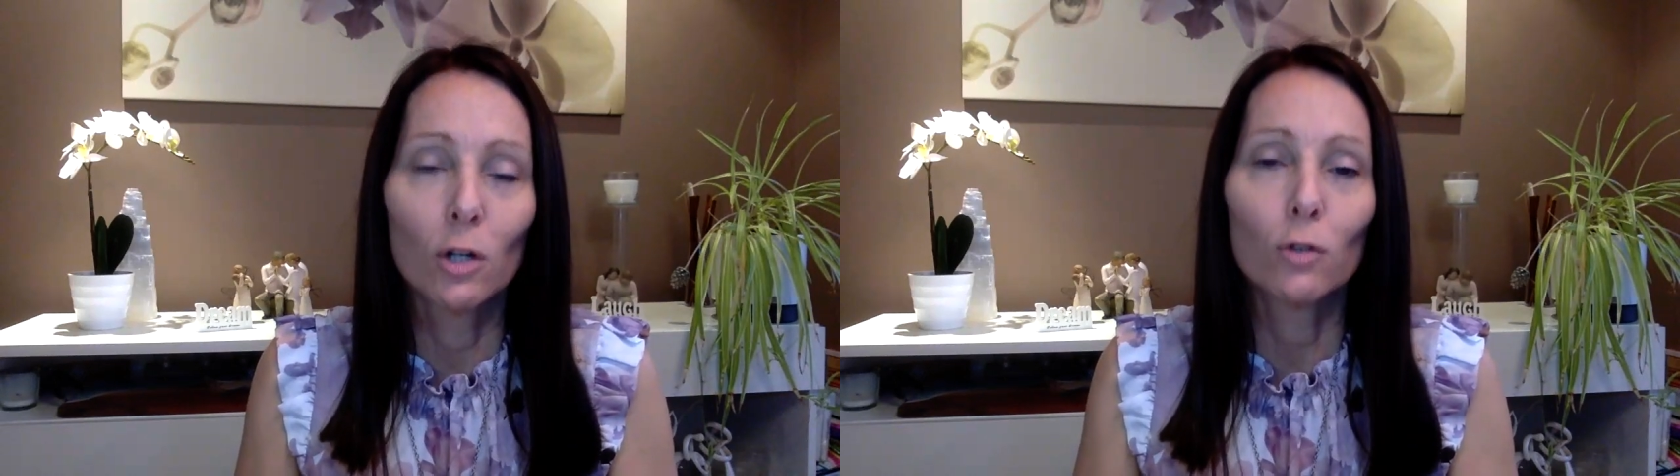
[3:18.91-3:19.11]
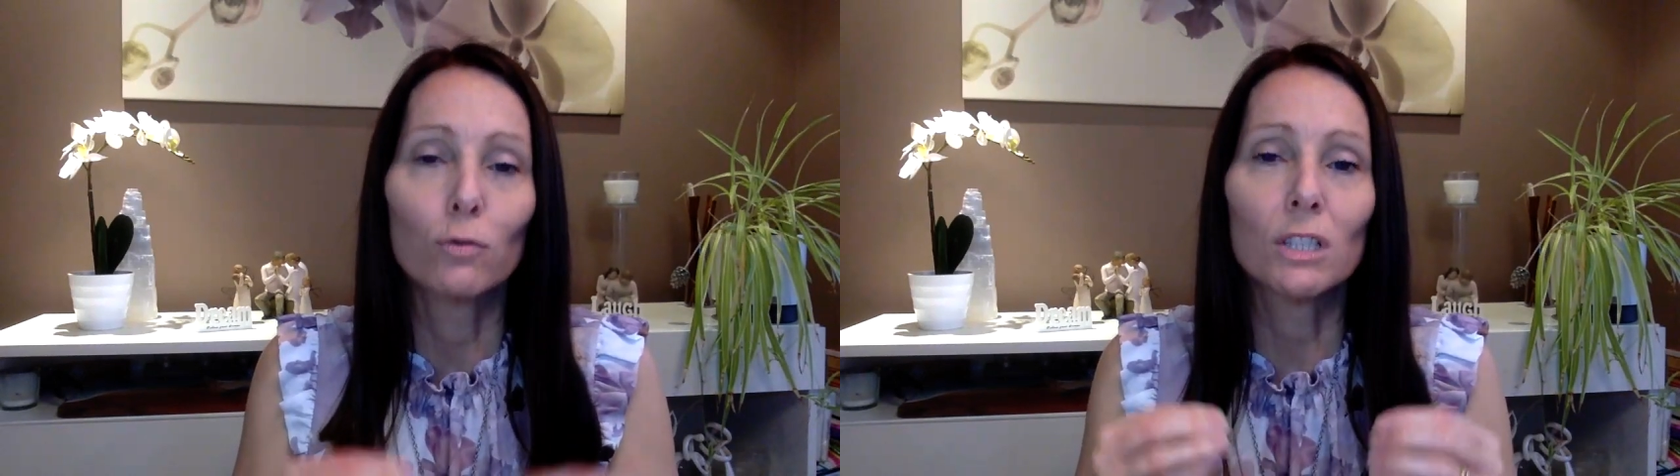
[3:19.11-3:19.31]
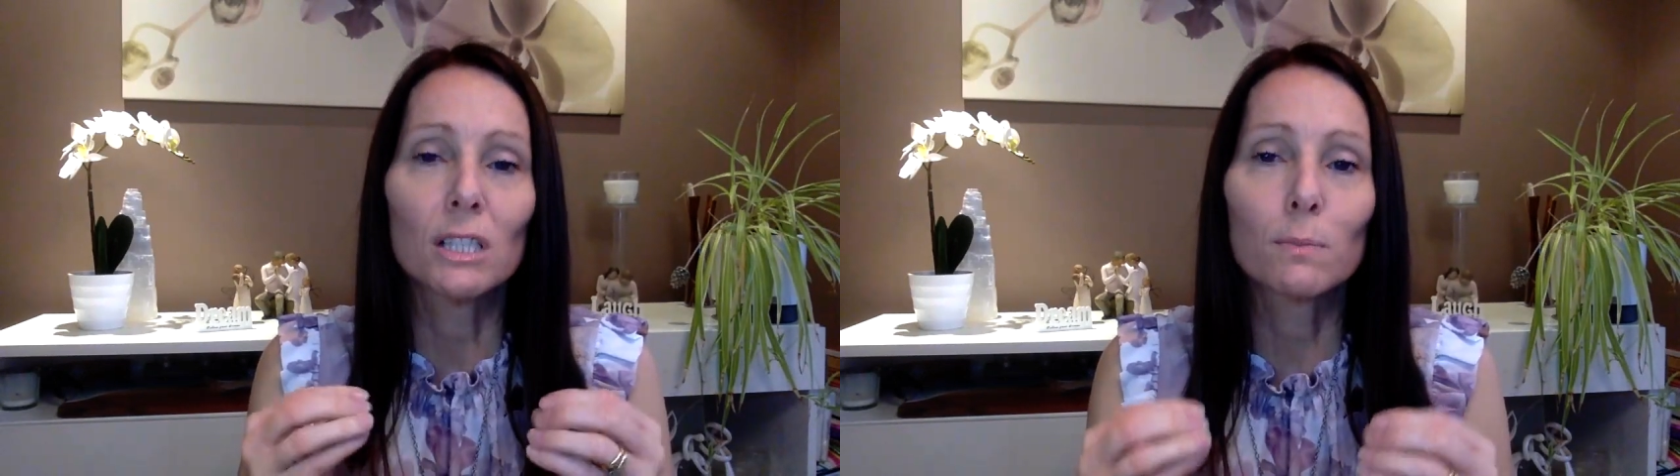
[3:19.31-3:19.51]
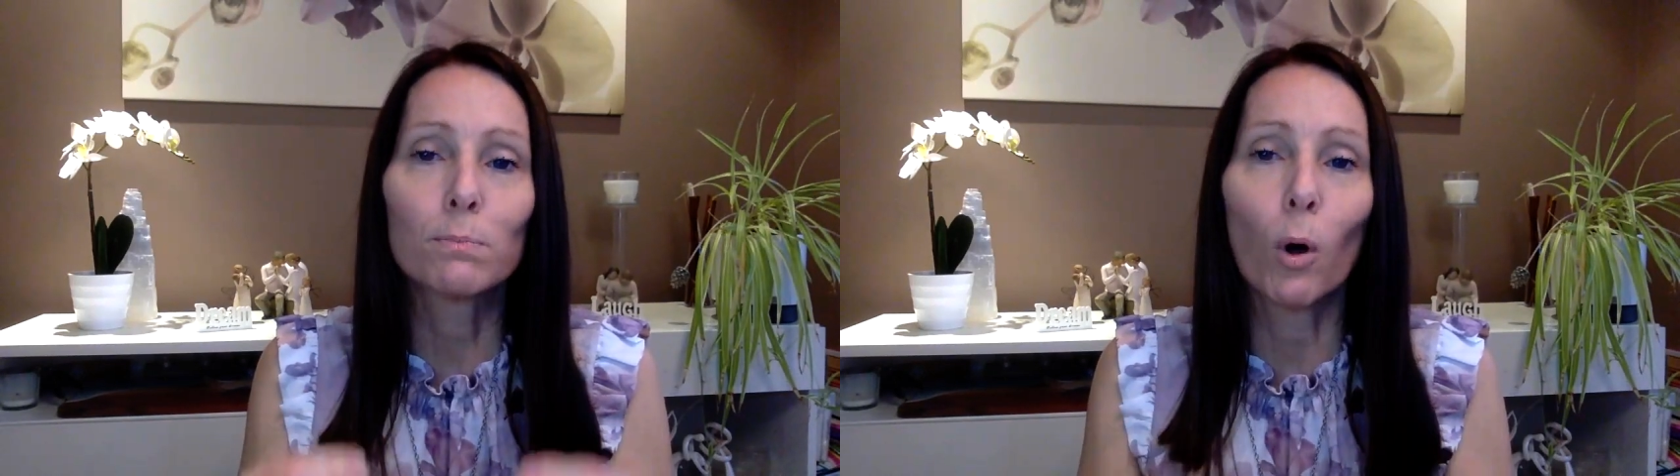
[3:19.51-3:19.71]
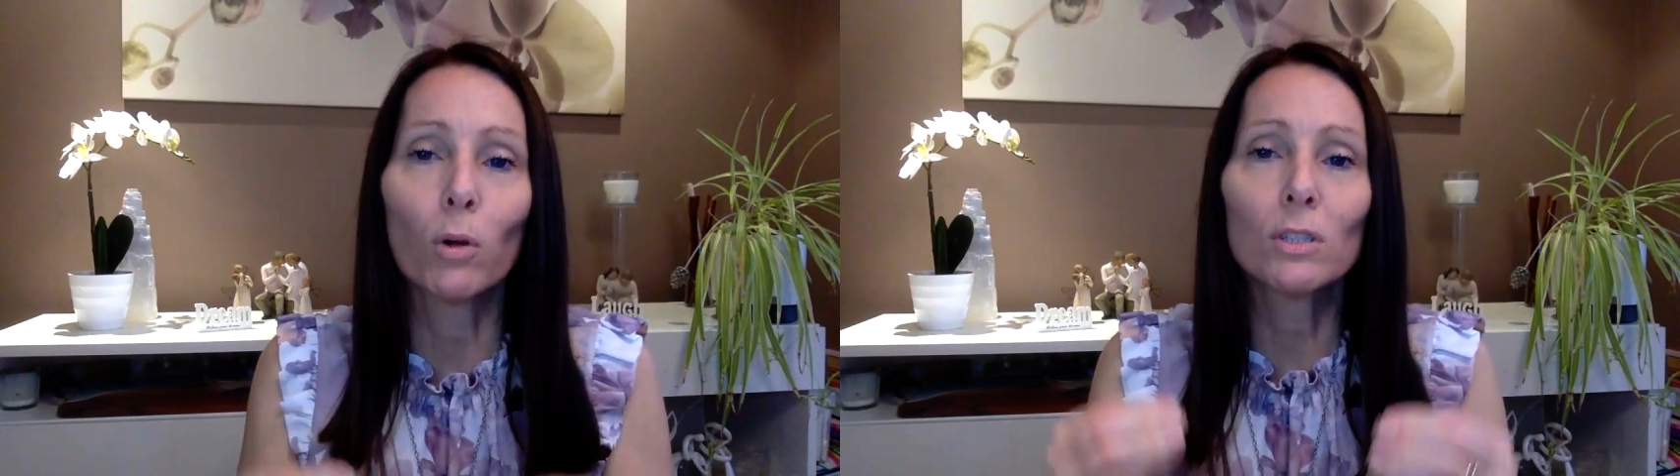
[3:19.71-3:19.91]

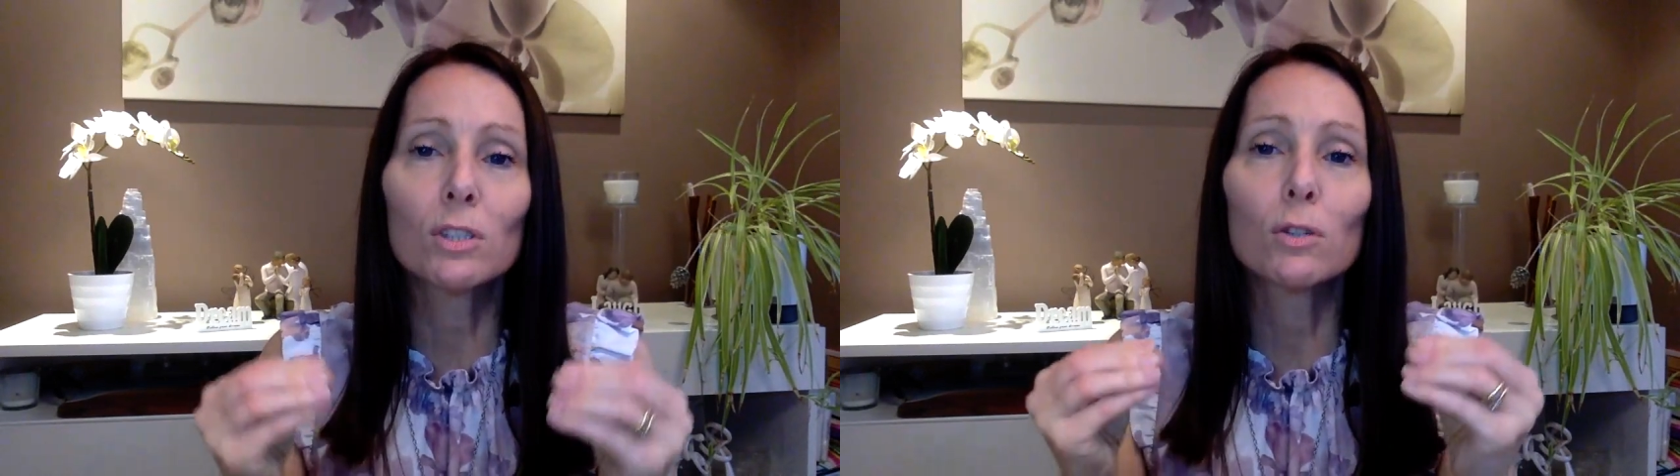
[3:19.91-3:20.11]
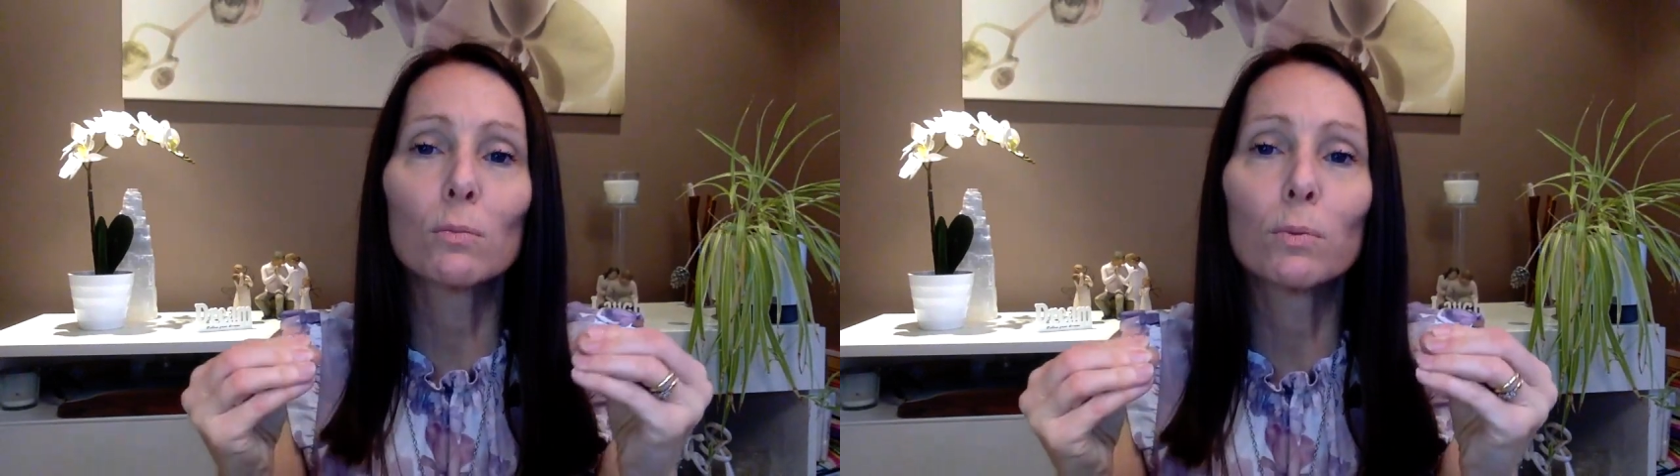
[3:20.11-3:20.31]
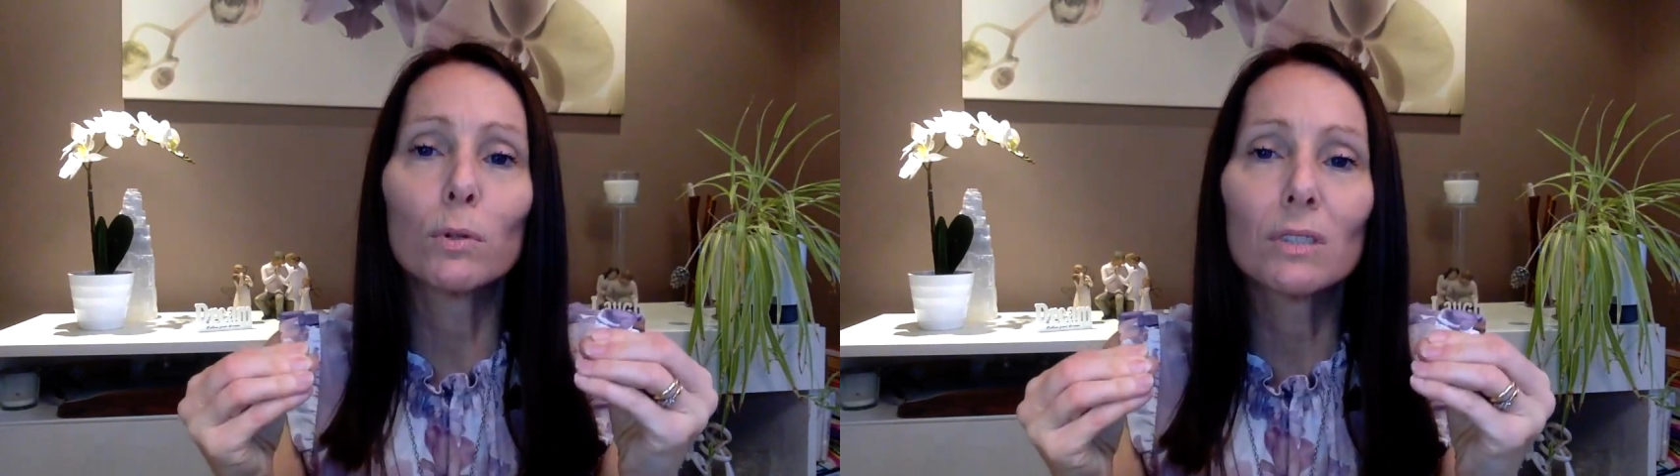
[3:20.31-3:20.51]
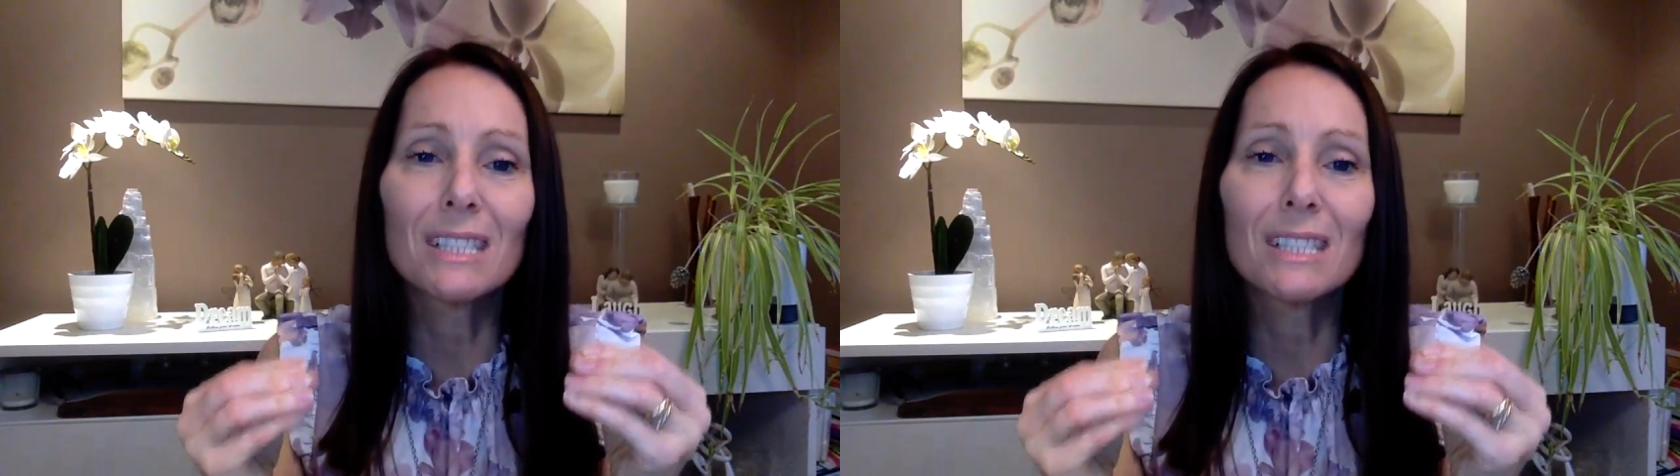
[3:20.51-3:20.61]
responsible